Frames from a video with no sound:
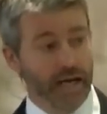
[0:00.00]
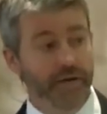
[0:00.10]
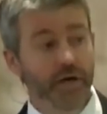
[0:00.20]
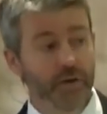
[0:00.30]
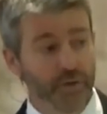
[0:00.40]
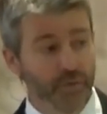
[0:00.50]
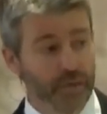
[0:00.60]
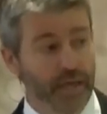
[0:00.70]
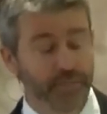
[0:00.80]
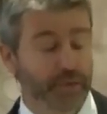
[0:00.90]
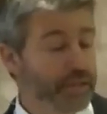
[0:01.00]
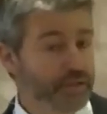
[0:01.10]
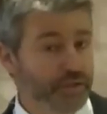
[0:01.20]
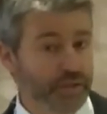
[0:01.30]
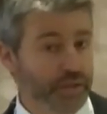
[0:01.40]
I know that when I
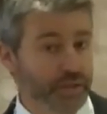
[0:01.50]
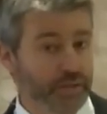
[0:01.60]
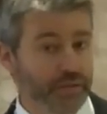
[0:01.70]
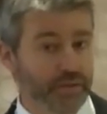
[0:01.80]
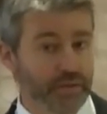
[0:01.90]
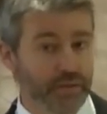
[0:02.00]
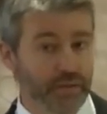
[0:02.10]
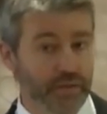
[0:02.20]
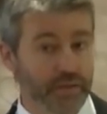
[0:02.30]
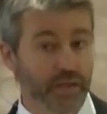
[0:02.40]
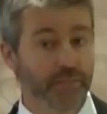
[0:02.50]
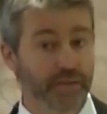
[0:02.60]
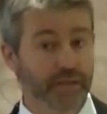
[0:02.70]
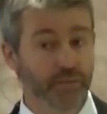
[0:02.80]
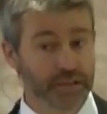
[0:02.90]
preached to you,
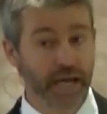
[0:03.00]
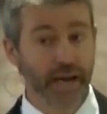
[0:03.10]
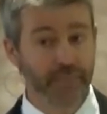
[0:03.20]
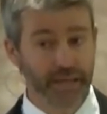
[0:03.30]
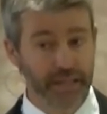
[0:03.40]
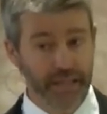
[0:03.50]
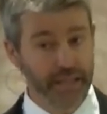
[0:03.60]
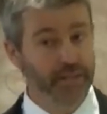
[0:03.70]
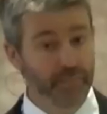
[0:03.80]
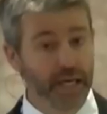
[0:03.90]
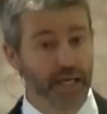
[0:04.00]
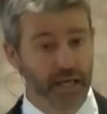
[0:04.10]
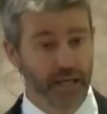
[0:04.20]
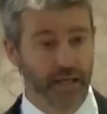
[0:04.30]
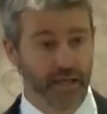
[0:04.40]
something was happening in
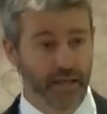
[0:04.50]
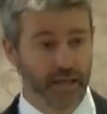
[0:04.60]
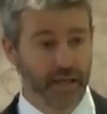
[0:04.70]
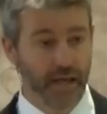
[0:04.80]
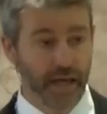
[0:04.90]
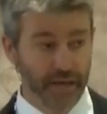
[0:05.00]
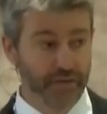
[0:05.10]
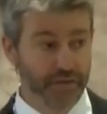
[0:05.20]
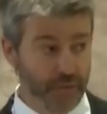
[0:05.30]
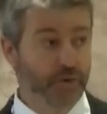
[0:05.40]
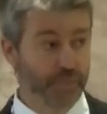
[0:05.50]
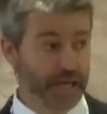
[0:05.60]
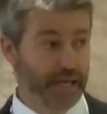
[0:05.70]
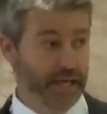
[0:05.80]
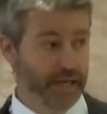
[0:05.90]
me and through
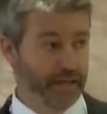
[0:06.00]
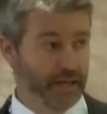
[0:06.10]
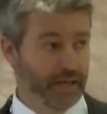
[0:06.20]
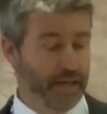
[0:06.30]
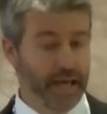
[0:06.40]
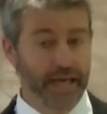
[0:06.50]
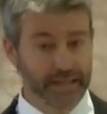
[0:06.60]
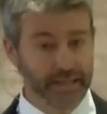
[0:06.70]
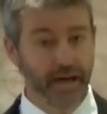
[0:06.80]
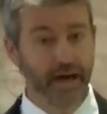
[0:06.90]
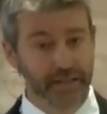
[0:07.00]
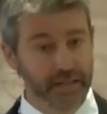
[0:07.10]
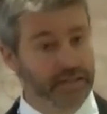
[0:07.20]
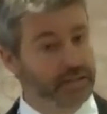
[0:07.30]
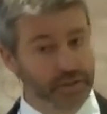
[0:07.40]
me. And God
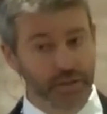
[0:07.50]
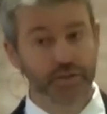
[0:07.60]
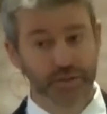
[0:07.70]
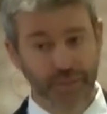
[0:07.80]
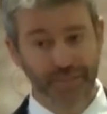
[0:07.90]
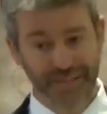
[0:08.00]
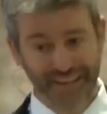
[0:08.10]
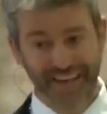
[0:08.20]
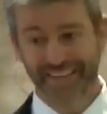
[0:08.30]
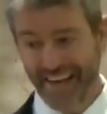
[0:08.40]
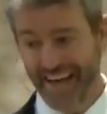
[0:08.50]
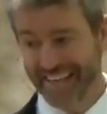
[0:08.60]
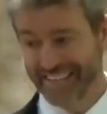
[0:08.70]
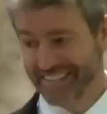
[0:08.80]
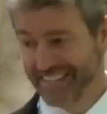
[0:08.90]
doesn't do something like
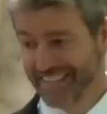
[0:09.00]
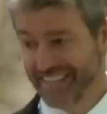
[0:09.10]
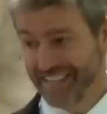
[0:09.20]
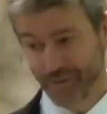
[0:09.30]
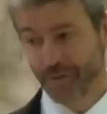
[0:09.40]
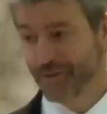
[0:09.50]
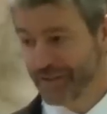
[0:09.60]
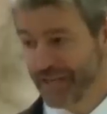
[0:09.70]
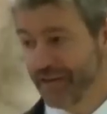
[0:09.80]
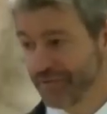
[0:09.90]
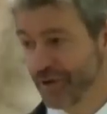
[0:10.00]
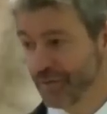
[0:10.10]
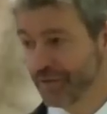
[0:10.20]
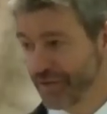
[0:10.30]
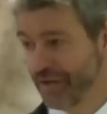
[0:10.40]
that in order to have
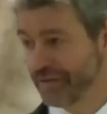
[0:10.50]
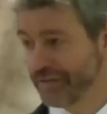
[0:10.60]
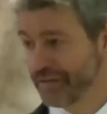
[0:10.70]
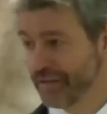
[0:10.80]
no result.